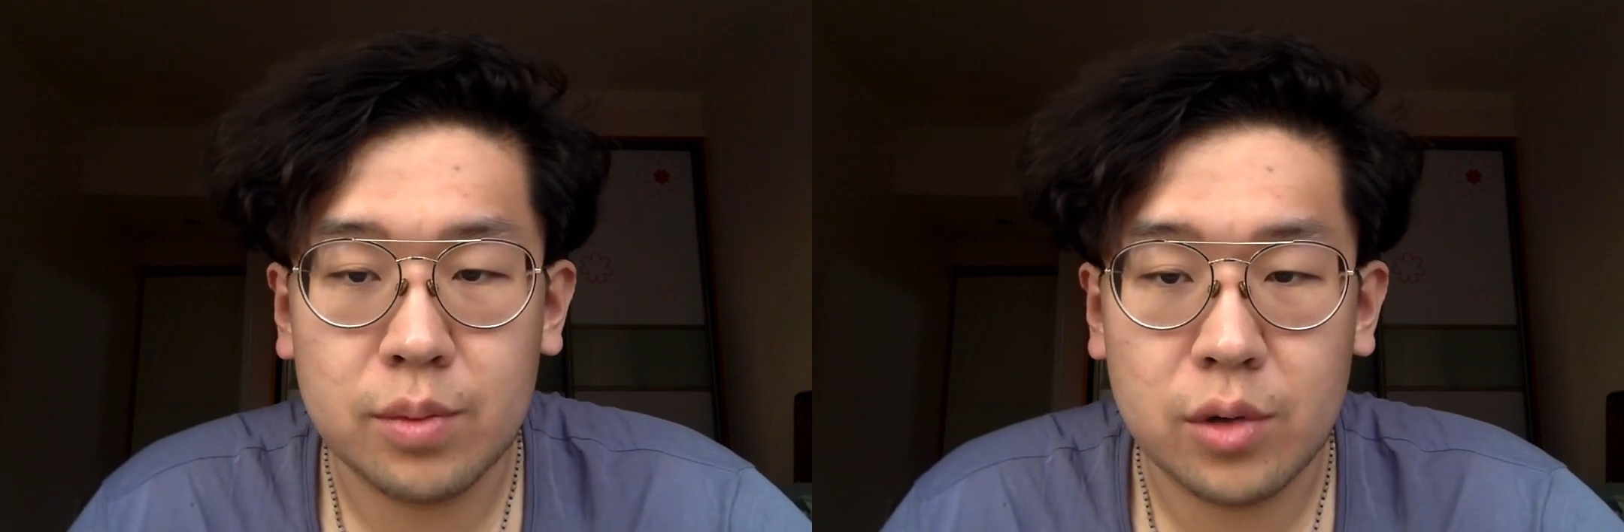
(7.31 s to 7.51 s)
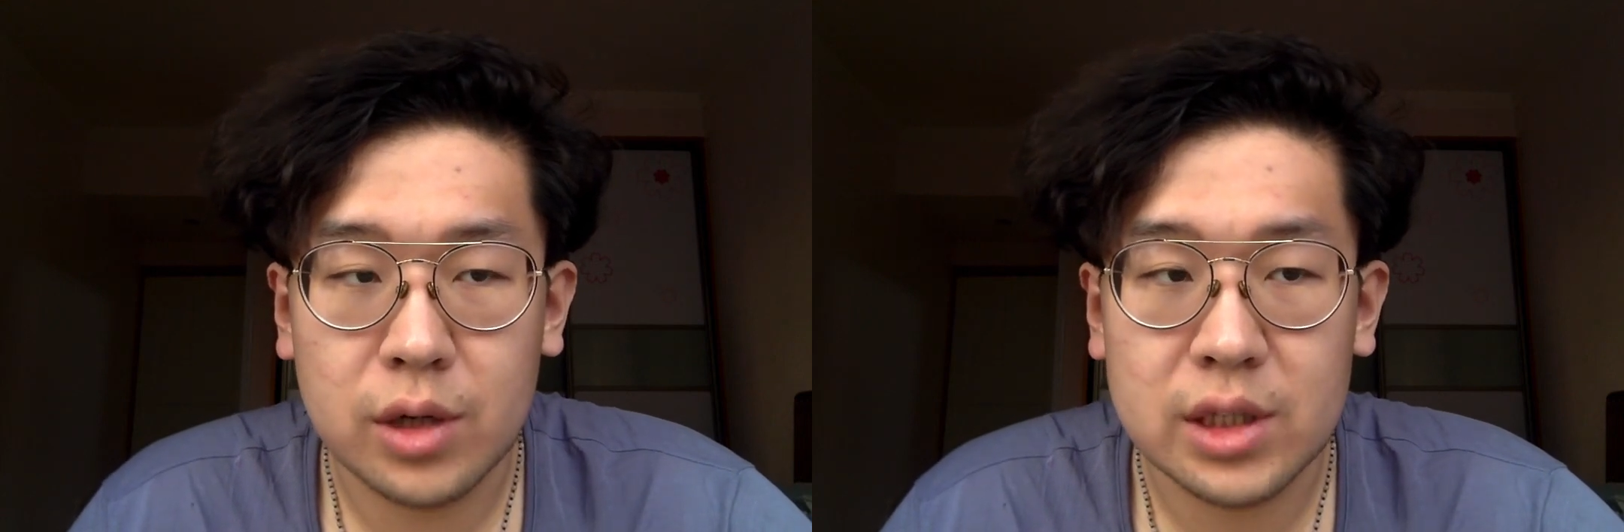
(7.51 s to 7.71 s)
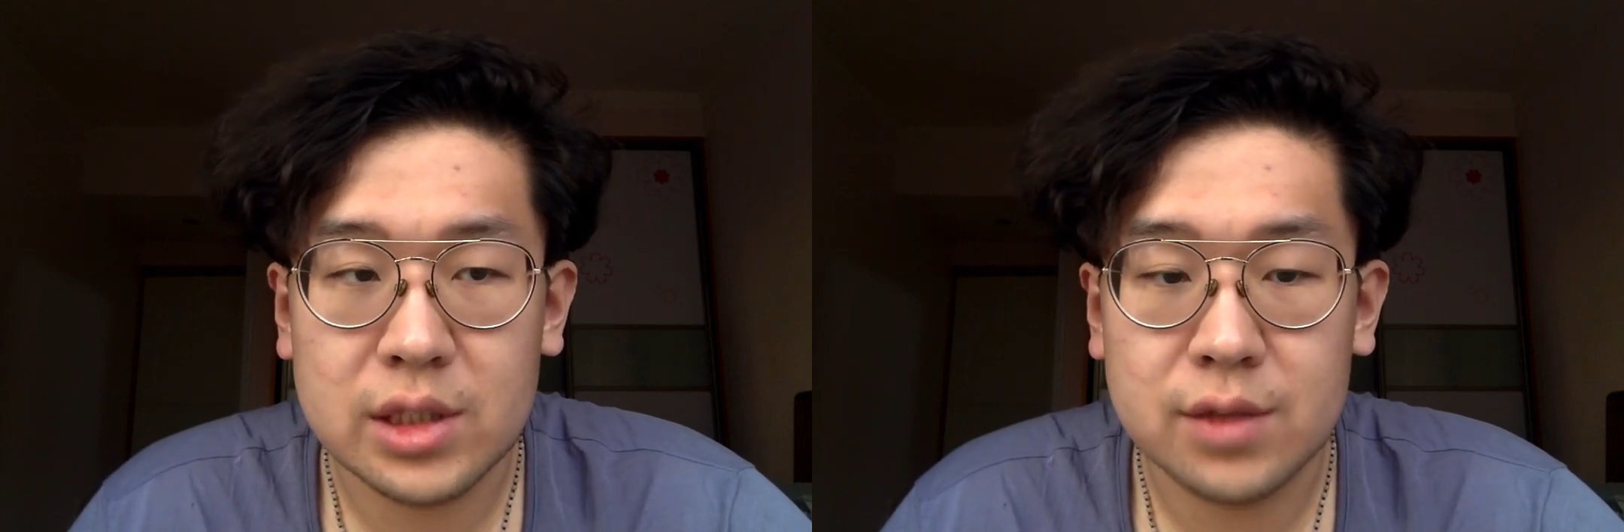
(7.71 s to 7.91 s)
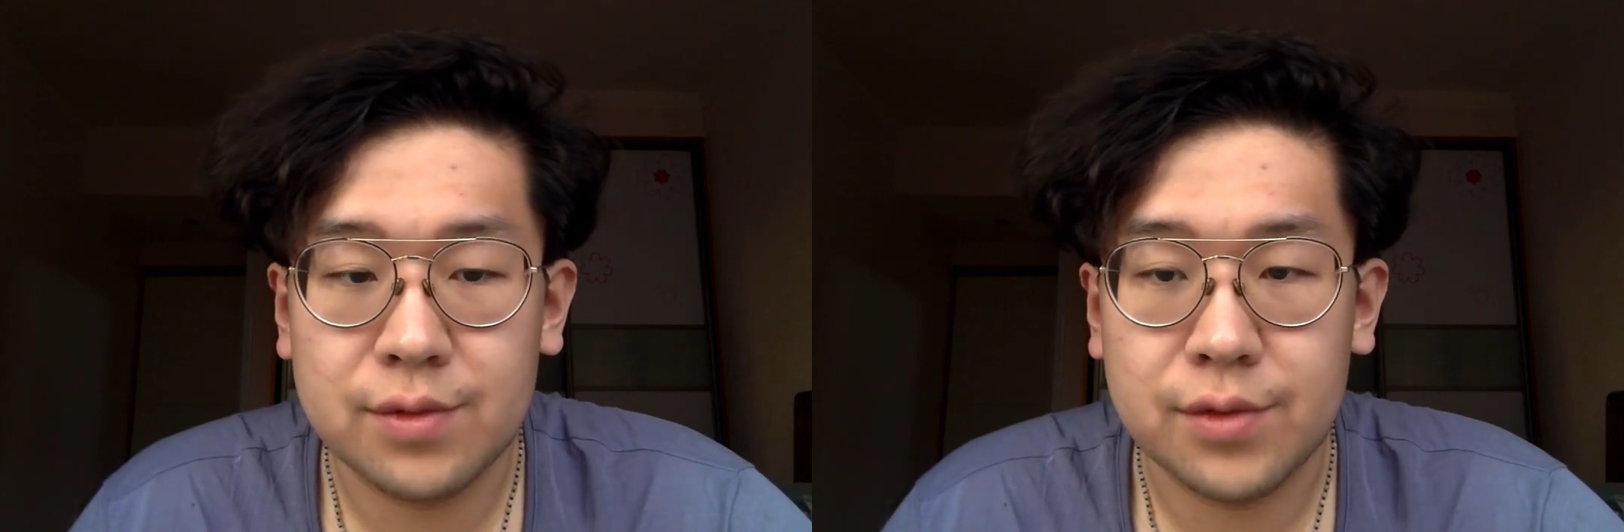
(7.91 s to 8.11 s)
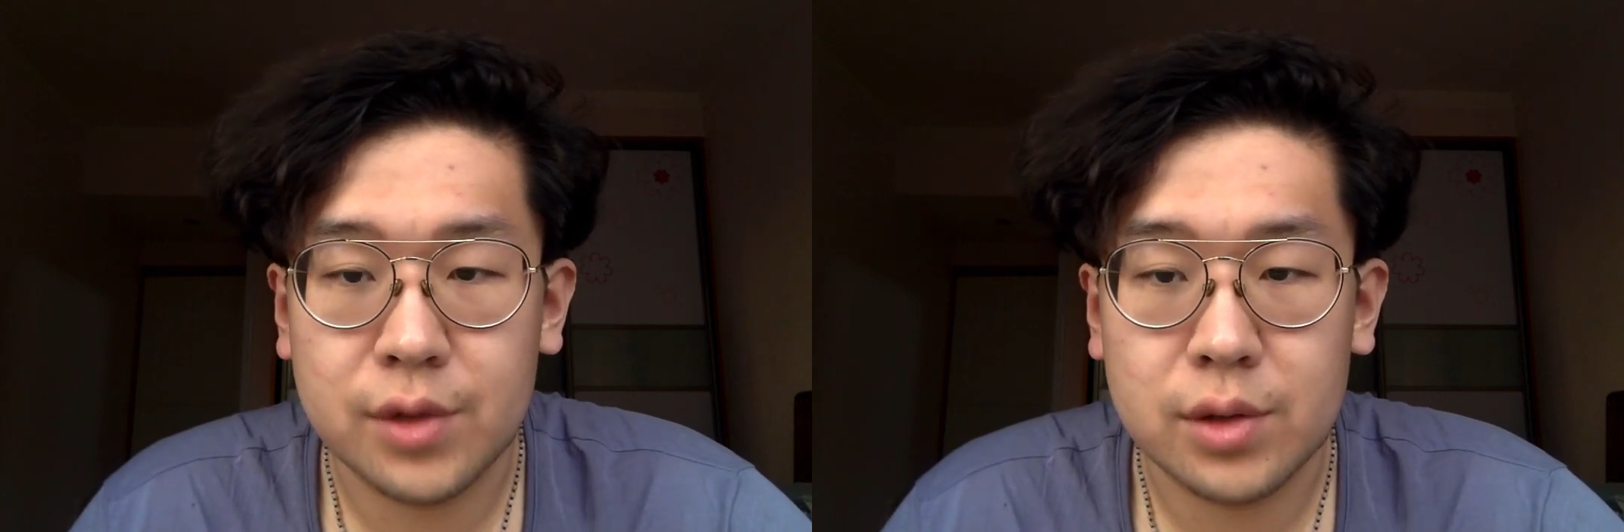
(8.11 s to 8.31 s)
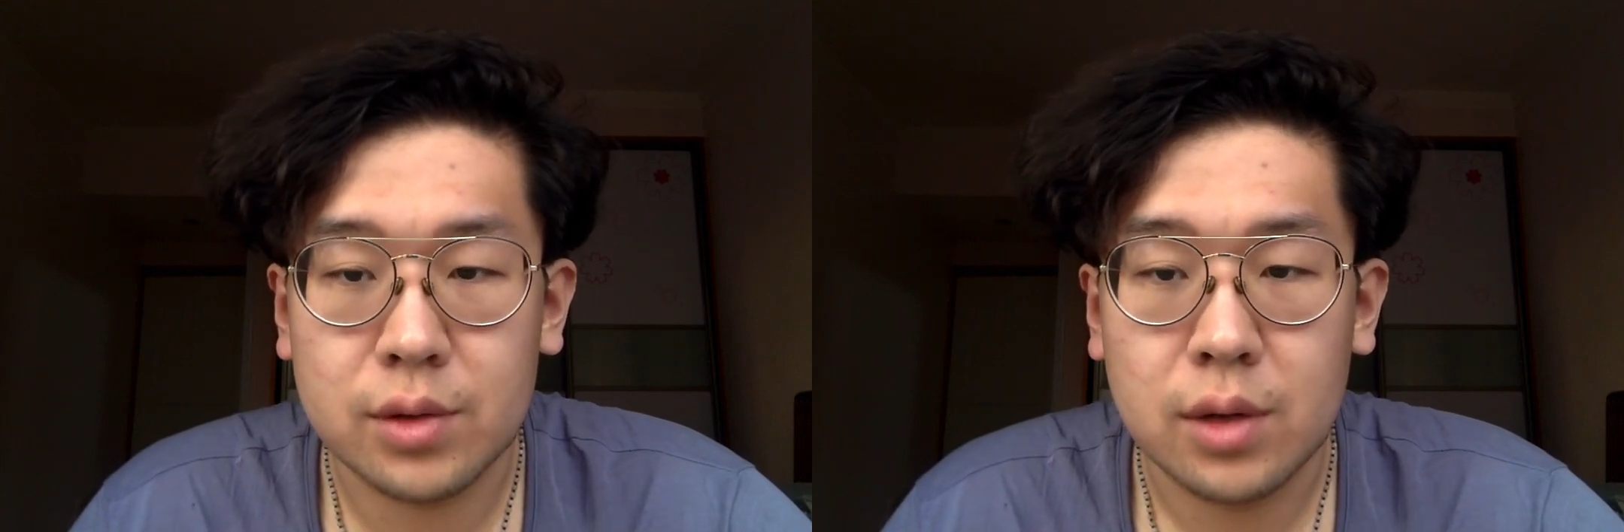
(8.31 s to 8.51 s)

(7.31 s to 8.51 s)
point of view,